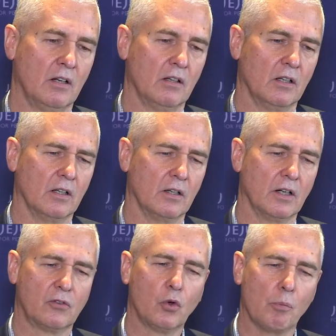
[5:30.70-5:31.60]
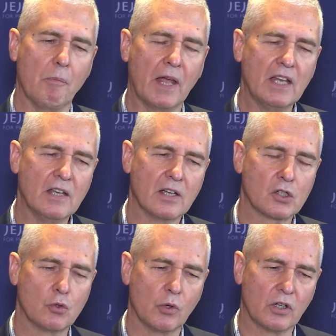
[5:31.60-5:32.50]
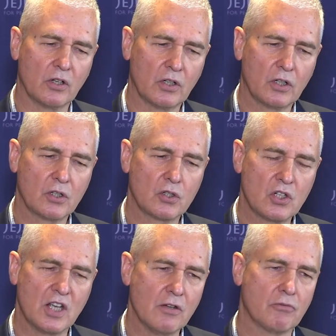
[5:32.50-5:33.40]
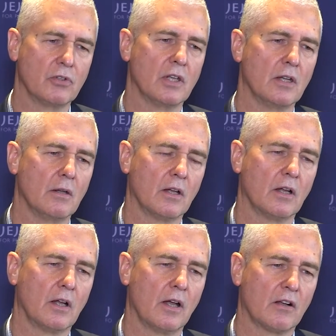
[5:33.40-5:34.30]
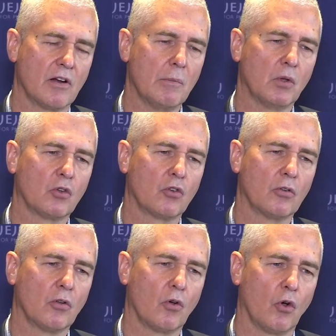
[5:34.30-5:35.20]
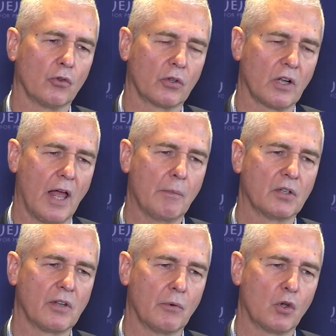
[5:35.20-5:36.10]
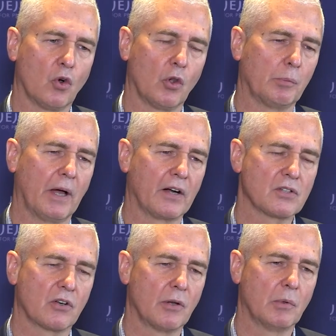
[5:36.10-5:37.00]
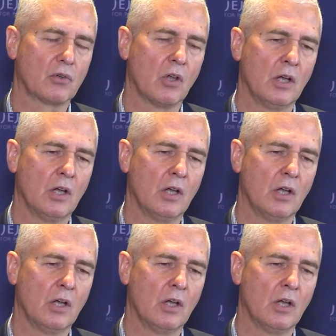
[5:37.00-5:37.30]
It took many years to achieve the agreement on climate that we call the Paris Agreement.